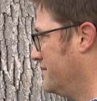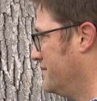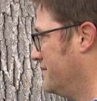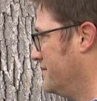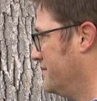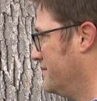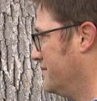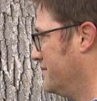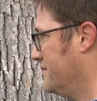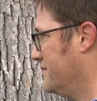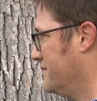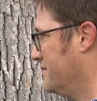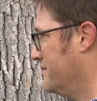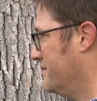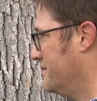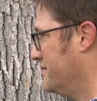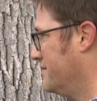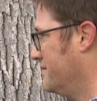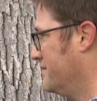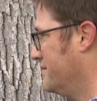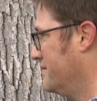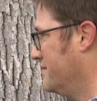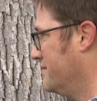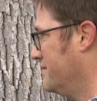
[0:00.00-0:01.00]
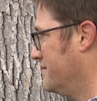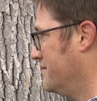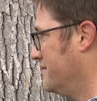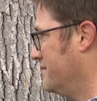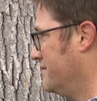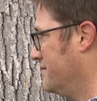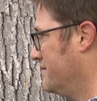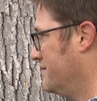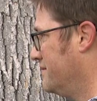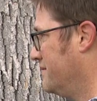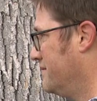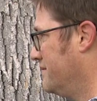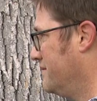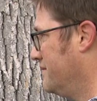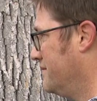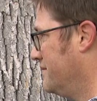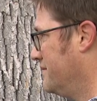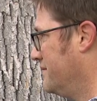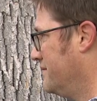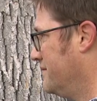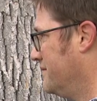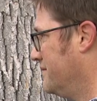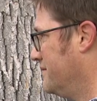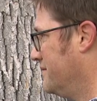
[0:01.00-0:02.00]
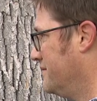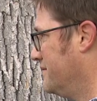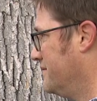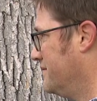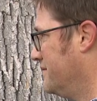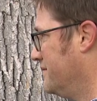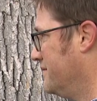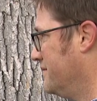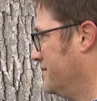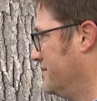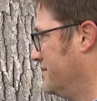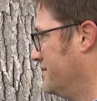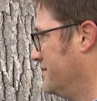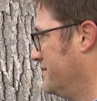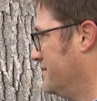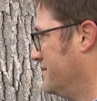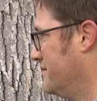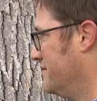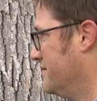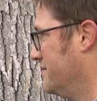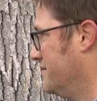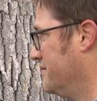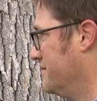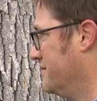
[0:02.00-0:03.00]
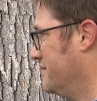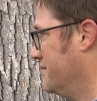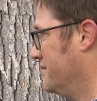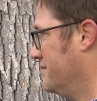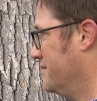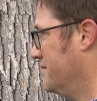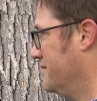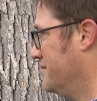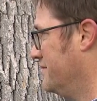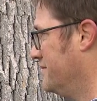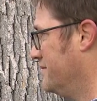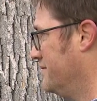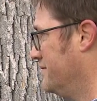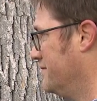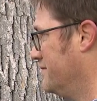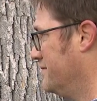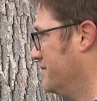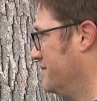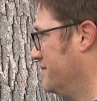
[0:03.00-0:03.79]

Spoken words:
The person shown says nothing.